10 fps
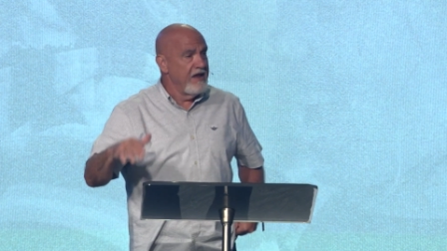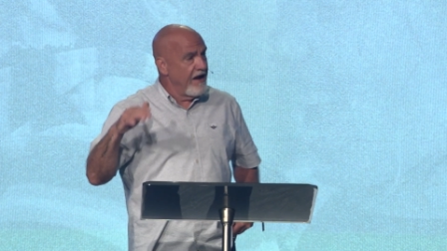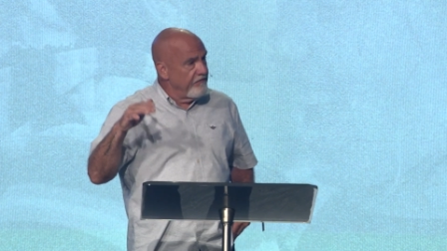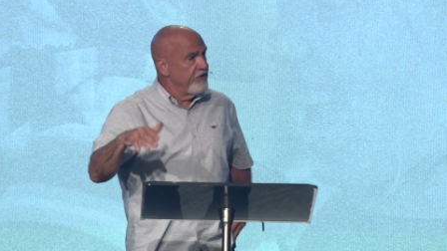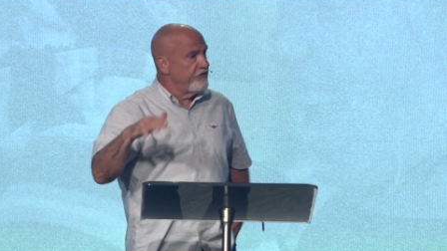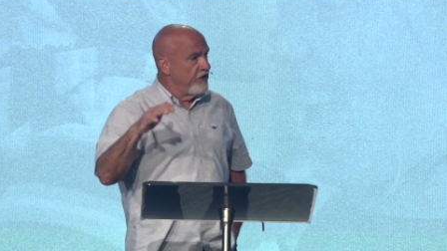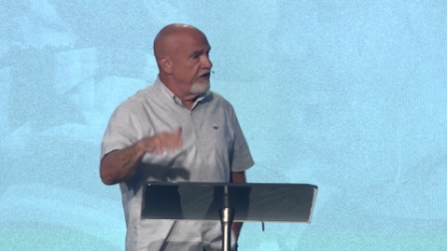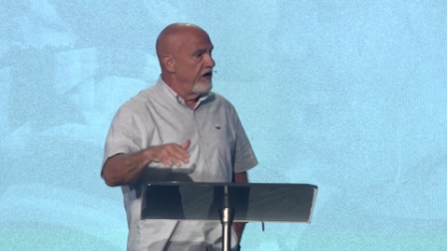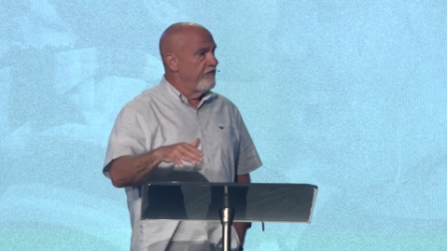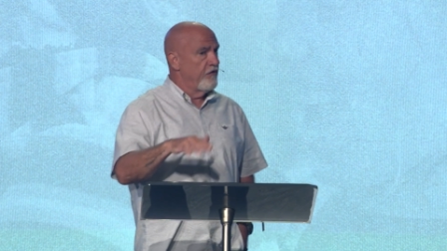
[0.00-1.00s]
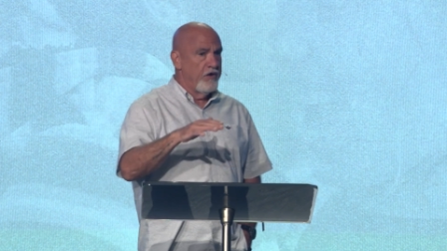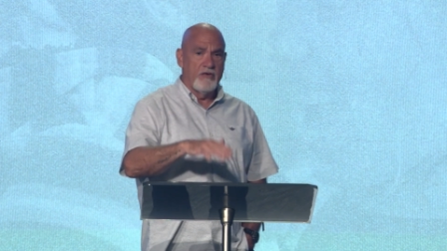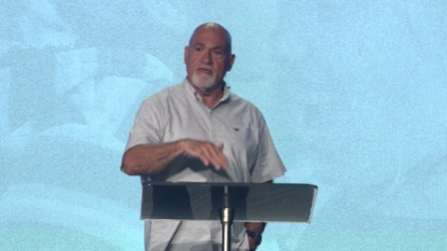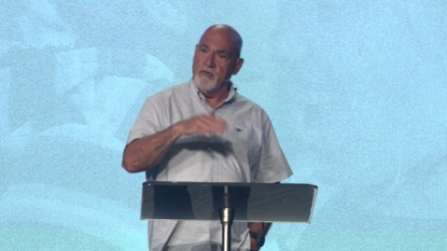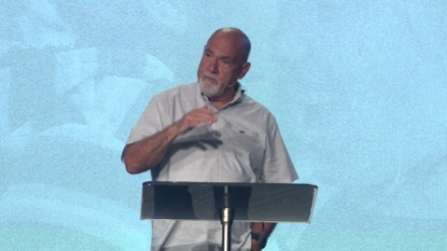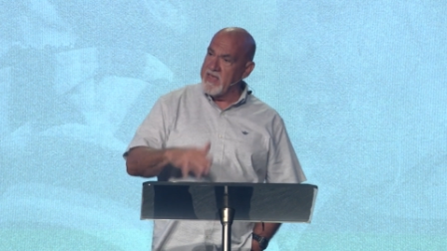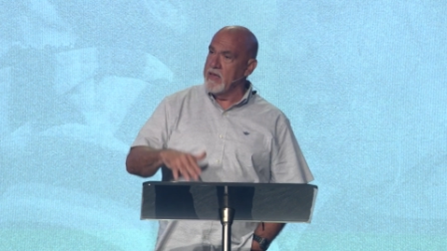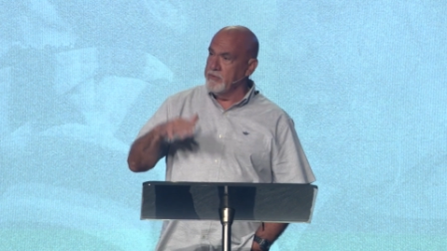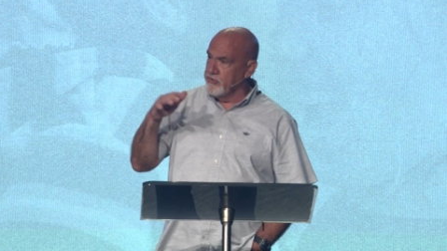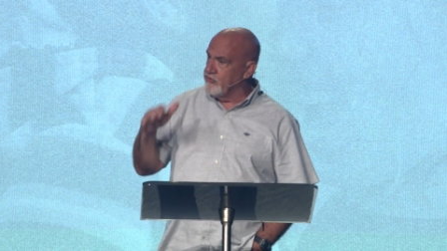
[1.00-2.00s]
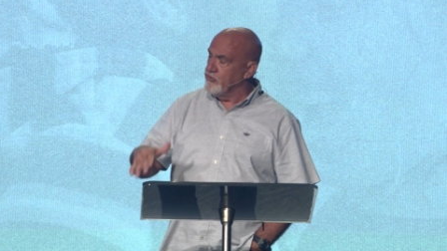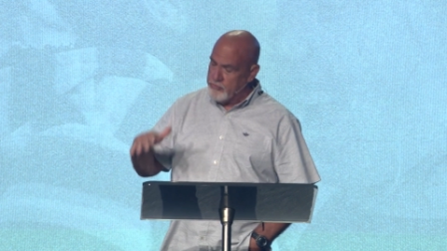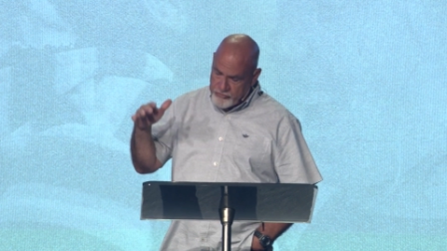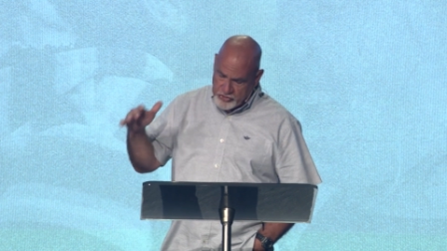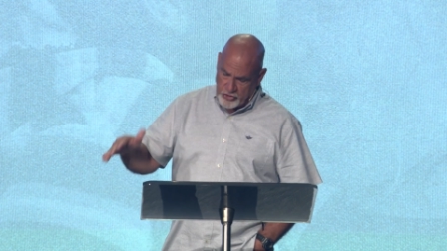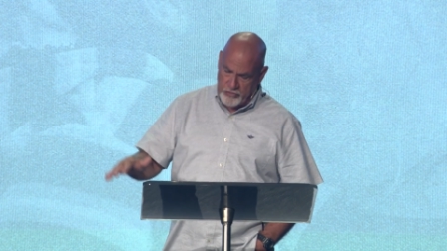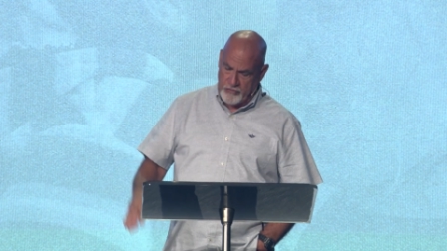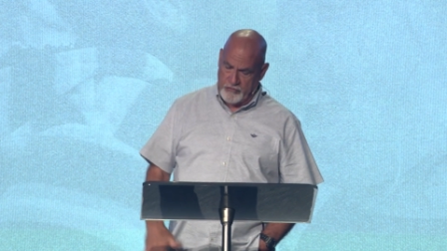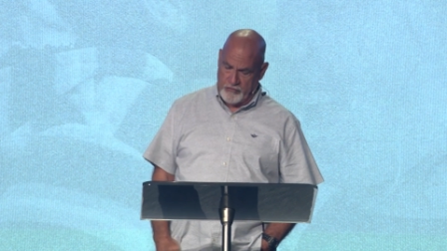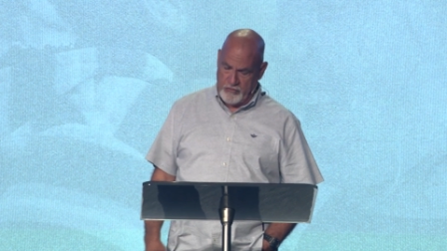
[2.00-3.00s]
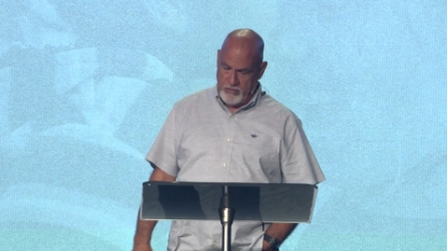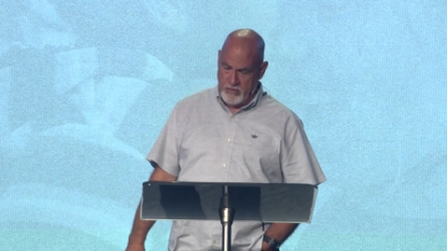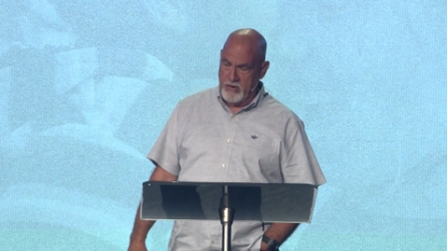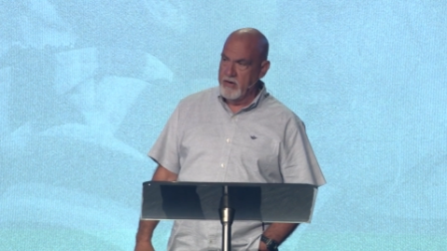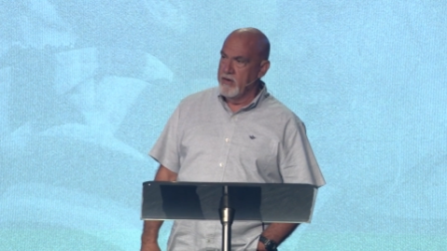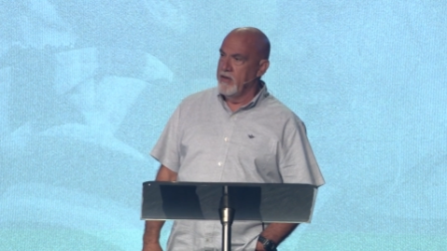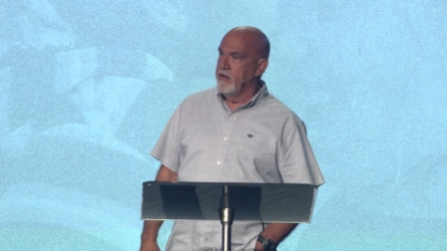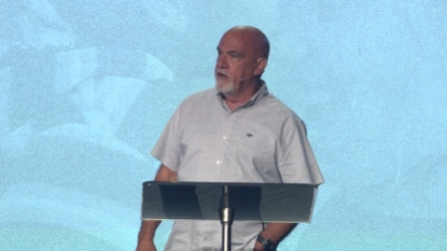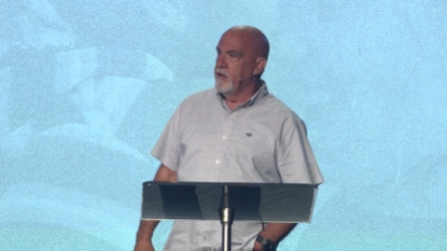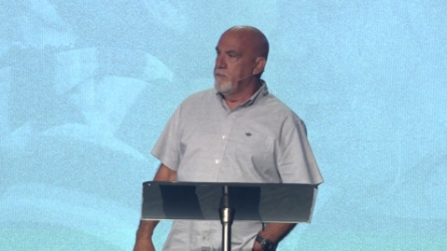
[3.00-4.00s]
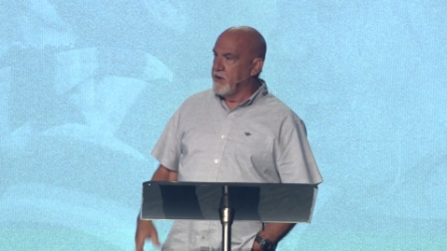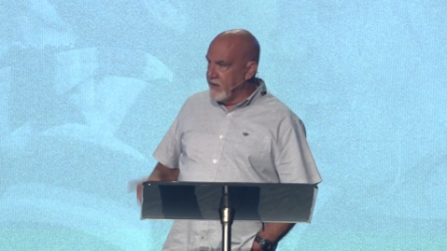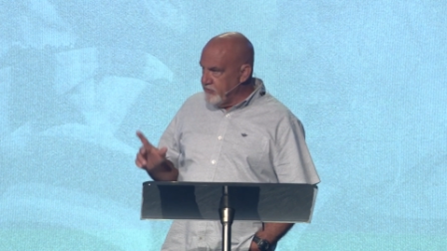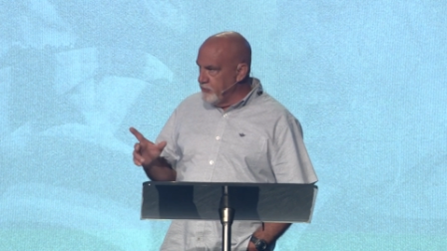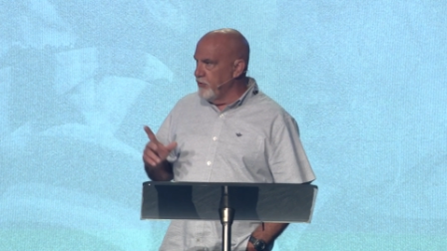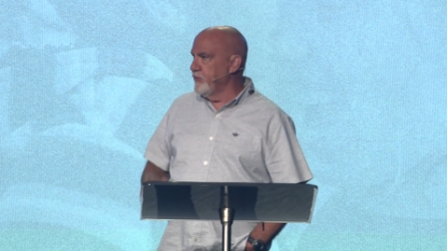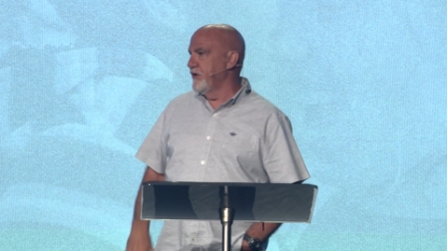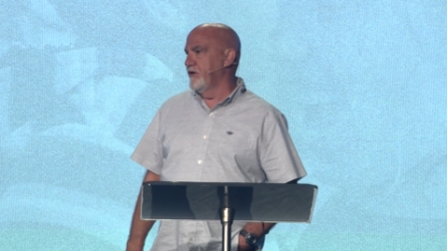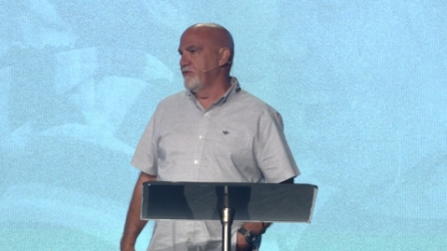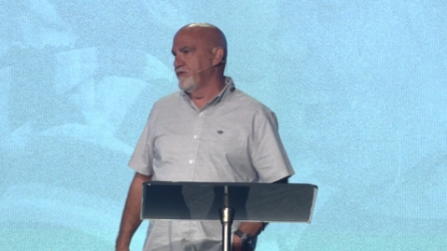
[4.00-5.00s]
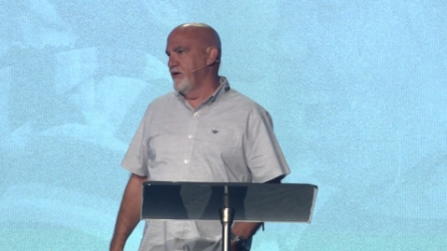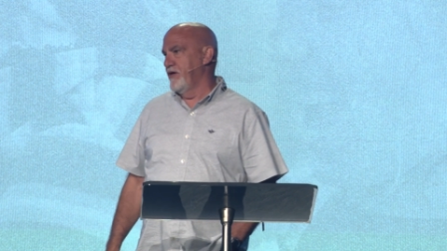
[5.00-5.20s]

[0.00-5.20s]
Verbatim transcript: every Sunday for us to be able to do church. But I do know this